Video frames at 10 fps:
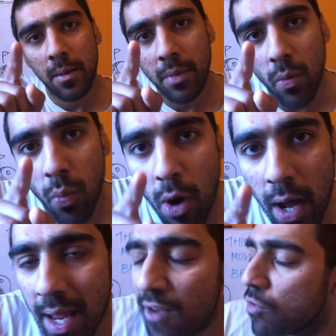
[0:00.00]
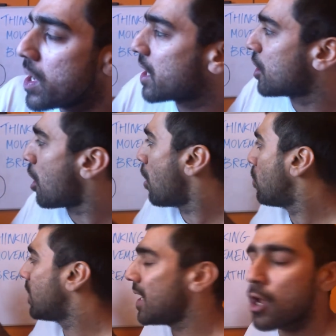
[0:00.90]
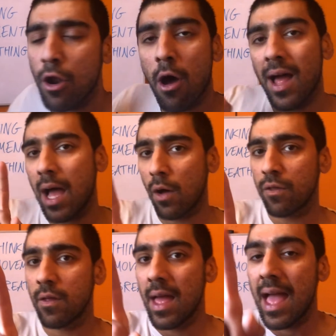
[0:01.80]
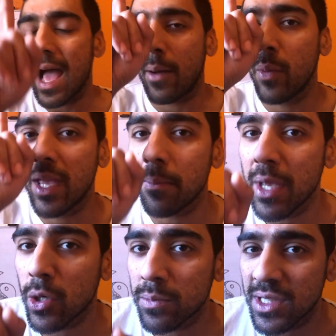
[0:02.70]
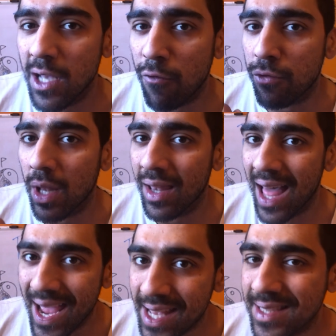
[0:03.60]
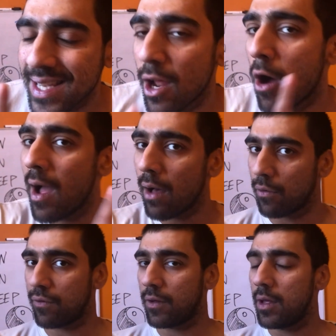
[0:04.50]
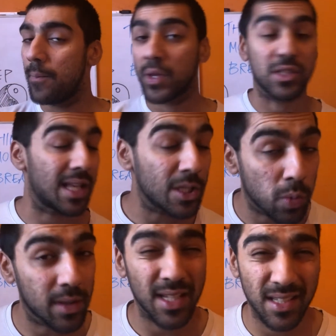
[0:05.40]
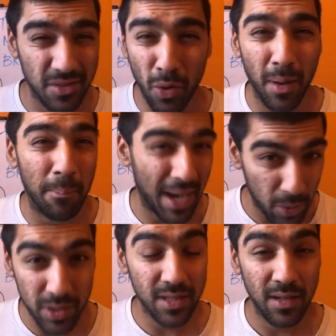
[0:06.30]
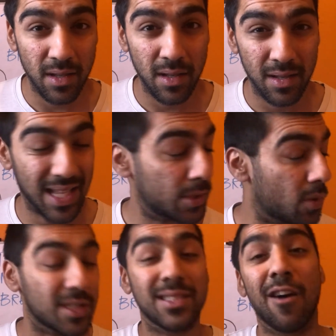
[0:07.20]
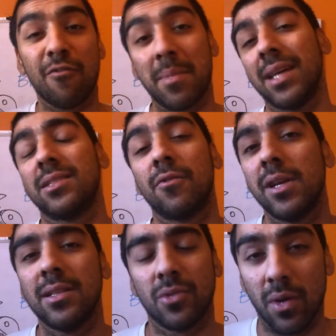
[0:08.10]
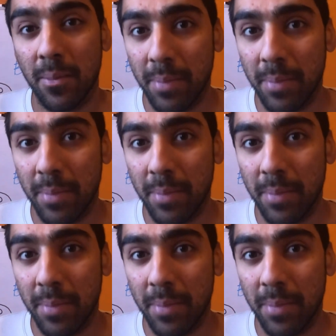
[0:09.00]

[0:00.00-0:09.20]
But what if we can hone in on our health and we can become self-reliant in our health? Because that's what this is all about. That's what self-mastery is all